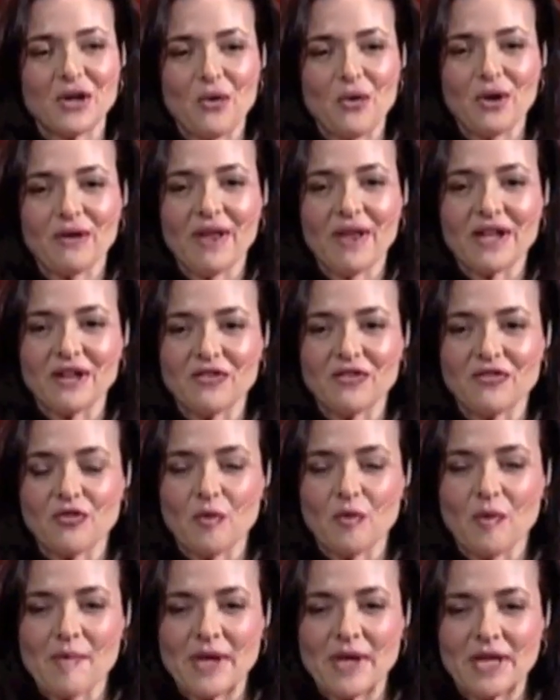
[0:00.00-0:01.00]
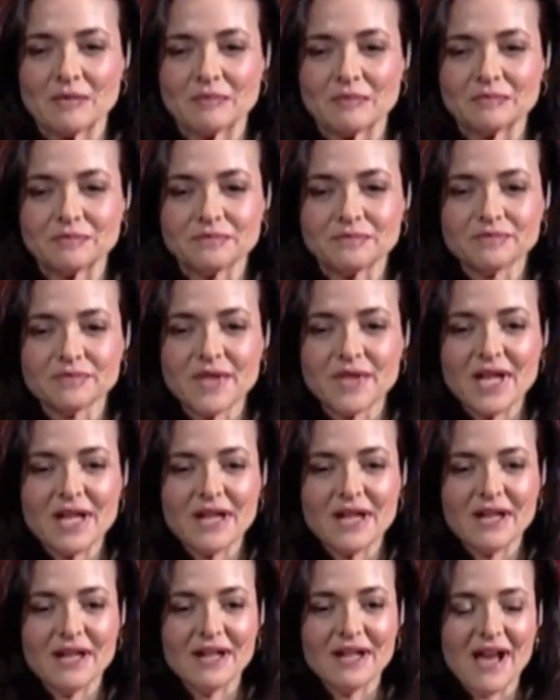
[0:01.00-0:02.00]
correlated for women.
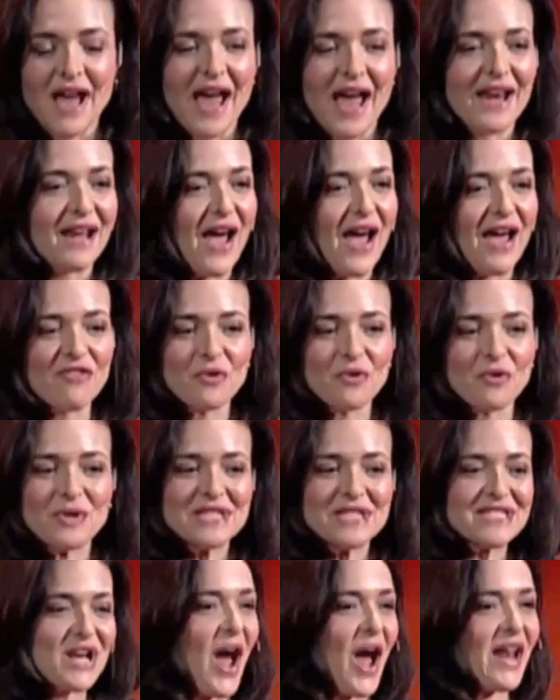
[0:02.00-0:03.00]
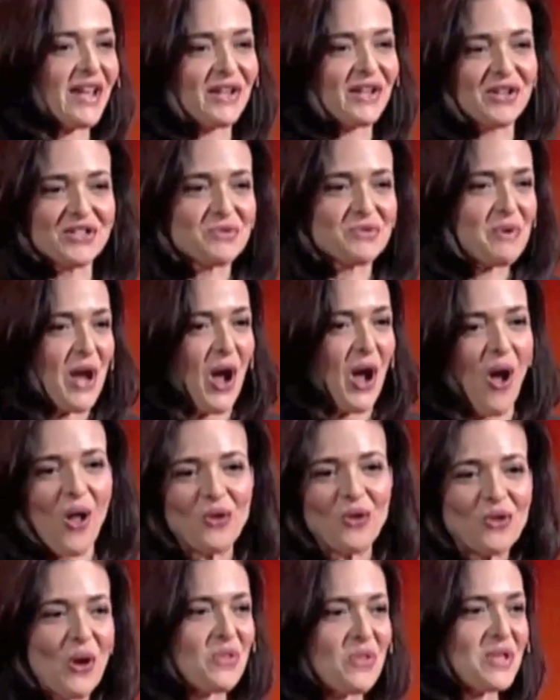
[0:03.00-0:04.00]
And everyone's nodding because we
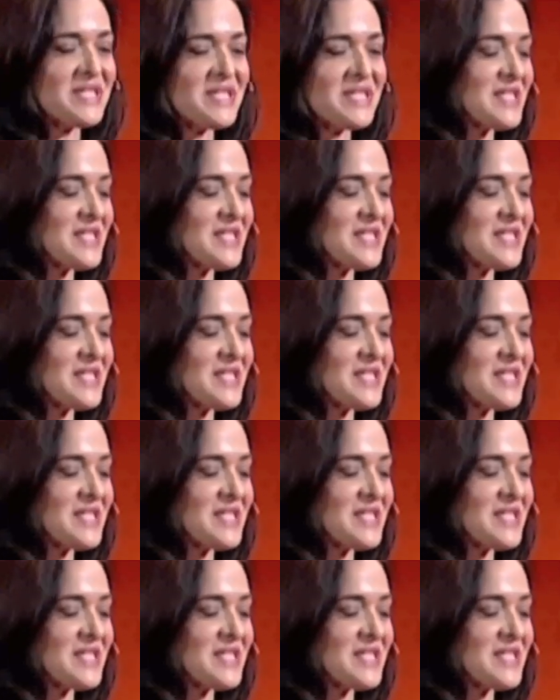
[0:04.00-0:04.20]
all know this